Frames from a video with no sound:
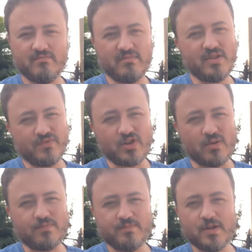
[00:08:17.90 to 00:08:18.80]
you've got
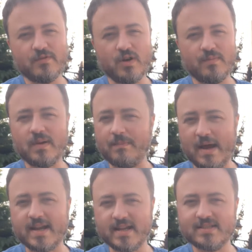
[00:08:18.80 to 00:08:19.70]
a
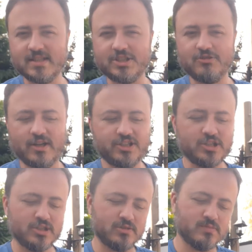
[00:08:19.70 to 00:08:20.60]
panic
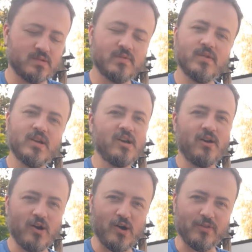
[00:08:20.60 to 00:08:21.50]
situation
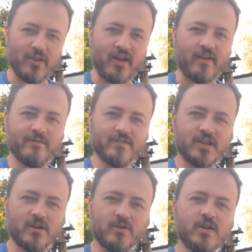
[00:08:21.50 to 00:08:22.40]
on there.
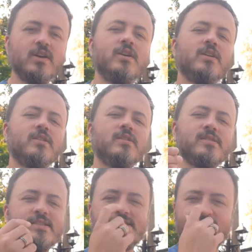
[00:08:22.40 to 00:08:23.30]
So
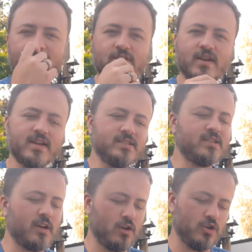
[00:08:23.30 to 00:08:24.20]
there's definitely a
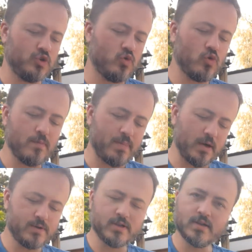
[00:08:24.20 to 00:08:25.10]
psychological
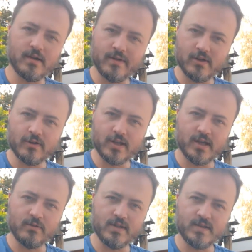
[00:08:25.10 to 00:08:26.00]
component going on
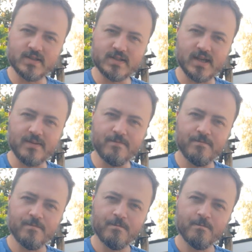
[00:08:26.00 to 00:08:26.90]
here within this game.
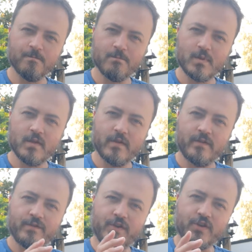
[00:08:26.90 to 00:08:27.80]

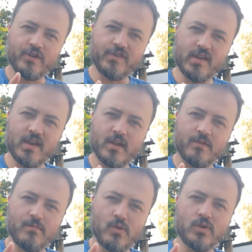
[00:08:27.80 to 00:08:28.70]
So you can see here, the
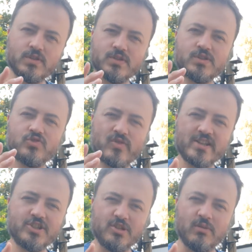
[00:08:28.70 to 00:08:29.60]
more
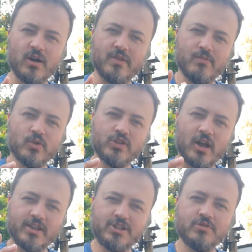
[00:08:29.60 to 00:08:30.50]
stressed you are, the more
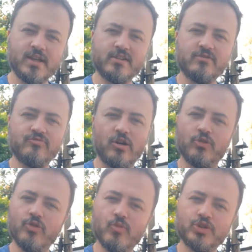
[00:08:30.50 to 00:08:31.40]
dice you get to roll,
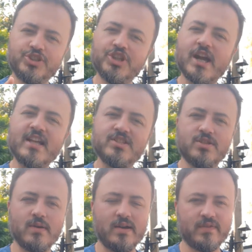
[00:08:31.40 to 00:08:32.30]
the more chance
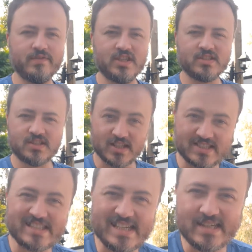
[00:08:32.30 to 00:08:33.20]
you have of
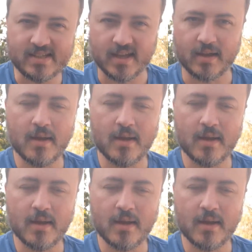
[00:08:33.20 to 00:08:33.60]
succeeding.